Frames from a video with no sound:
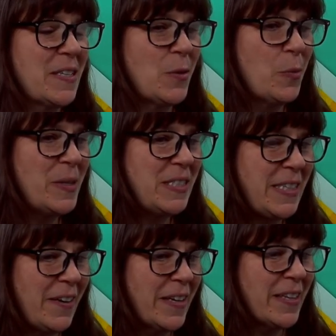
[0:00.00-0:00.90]
So we'll be mm.
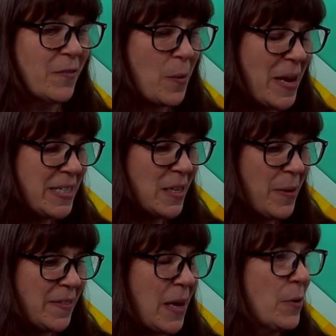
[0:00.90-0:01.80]
sharing the information
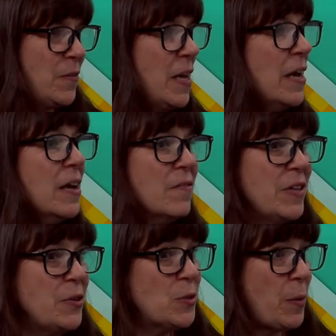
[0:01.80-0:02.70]
about that with
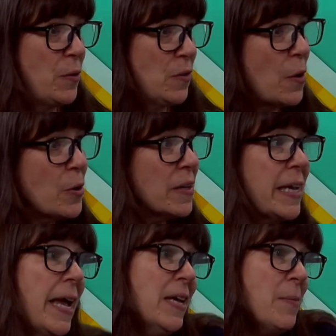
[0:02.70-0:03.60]
venues both
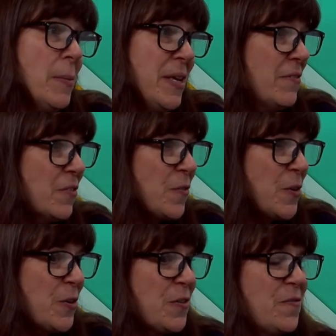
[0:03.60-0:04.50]
locally and maybe even
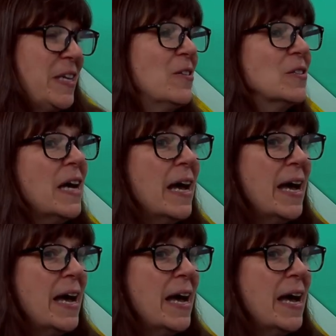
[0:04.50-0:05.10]
further afield.